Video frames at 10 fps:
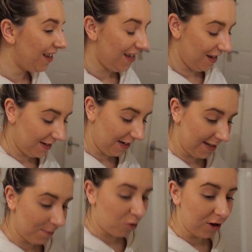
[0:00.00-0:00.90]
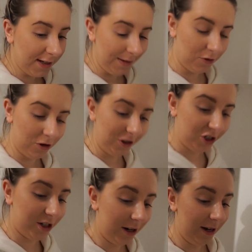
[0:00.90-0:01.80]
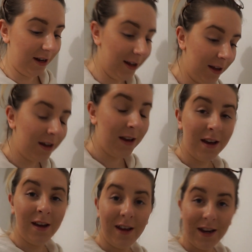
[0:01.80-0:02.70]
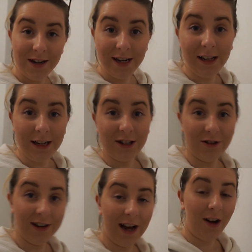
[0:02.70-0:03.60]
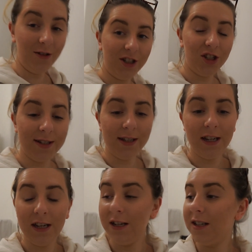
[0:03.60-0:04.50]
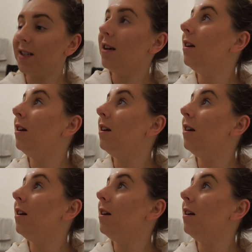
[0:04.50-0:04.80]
It is pretty much nearly done now. It just needs